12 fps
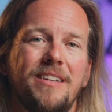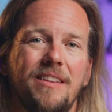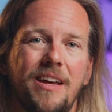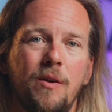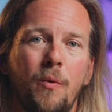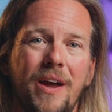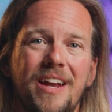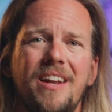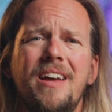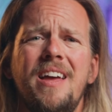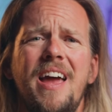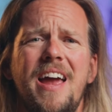and lightweight,
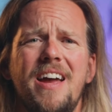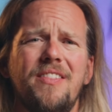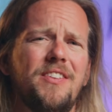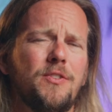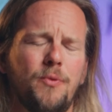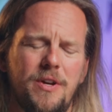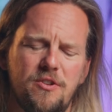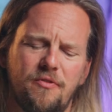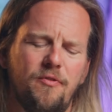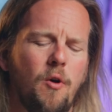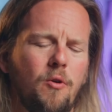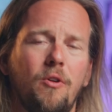and this range of
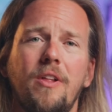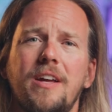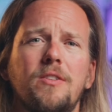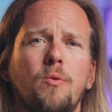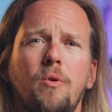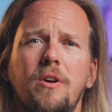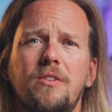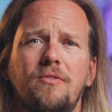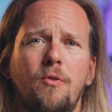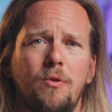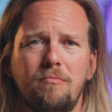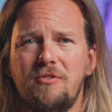focal lengths works
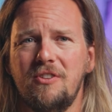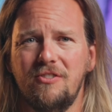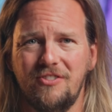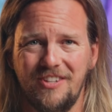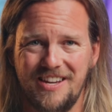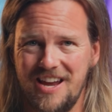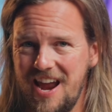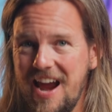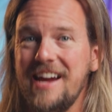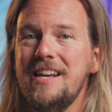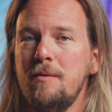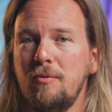for seriously
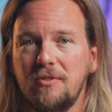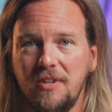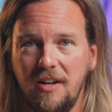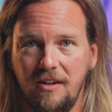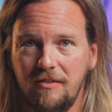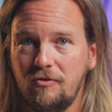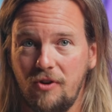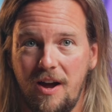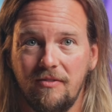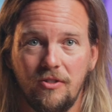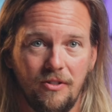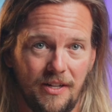80% of
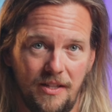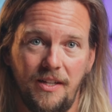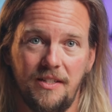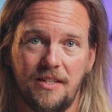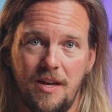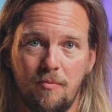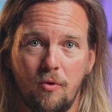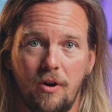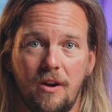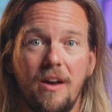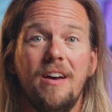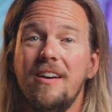travel and landscape work.